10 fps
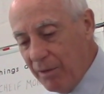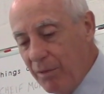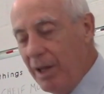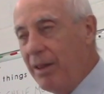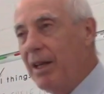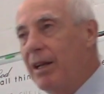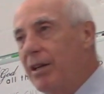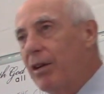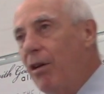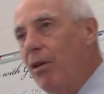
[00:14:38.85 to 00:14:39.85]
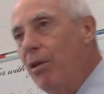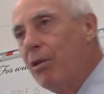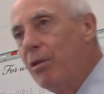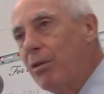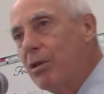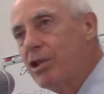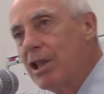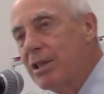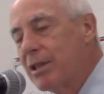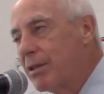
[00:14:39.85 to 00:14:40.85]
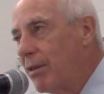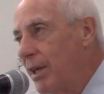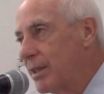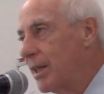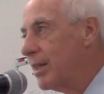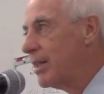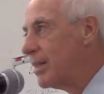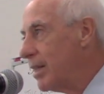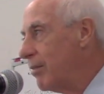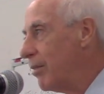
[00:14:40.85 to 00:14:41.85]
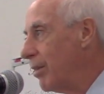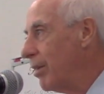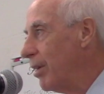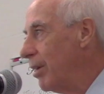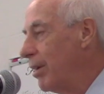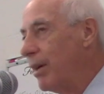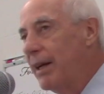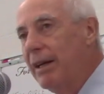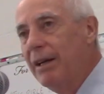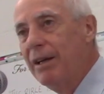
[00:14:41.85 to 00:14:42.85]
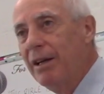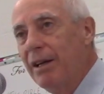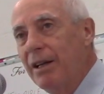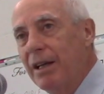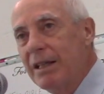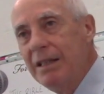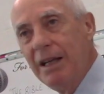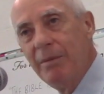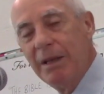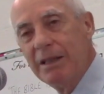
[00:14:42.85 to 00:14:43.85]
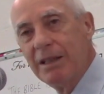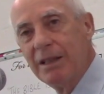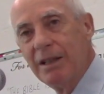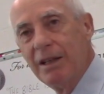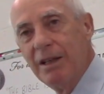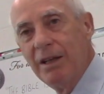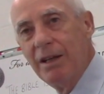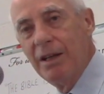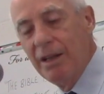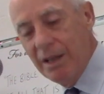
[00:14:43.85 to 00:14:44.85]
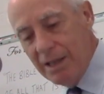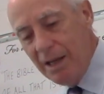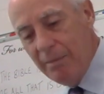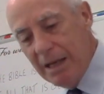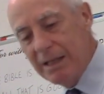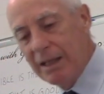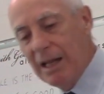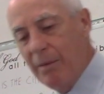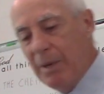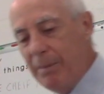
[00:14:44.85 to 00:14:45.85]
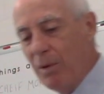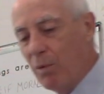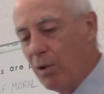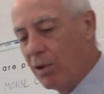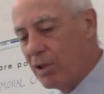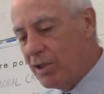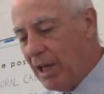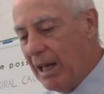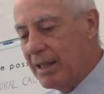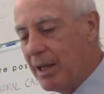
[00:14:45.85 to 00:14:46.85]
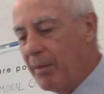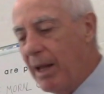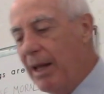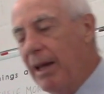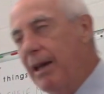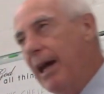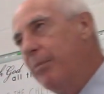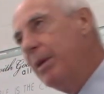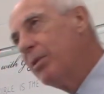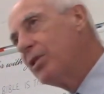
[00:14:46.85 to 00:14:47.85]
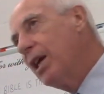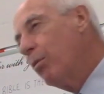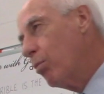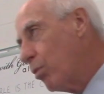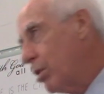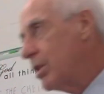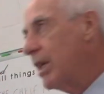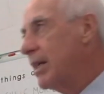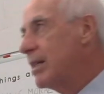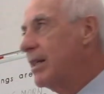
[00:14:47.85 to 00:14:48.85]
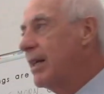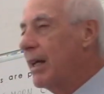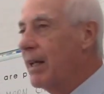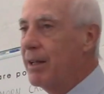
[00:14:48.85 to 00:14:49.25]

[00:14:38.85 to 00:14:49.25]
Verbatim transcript: What a thing to call the Lord Jesus Christ a deceiver. Eh? Isn't that amazing? Isn't that amazing that people will say something like that, and people say worse things today.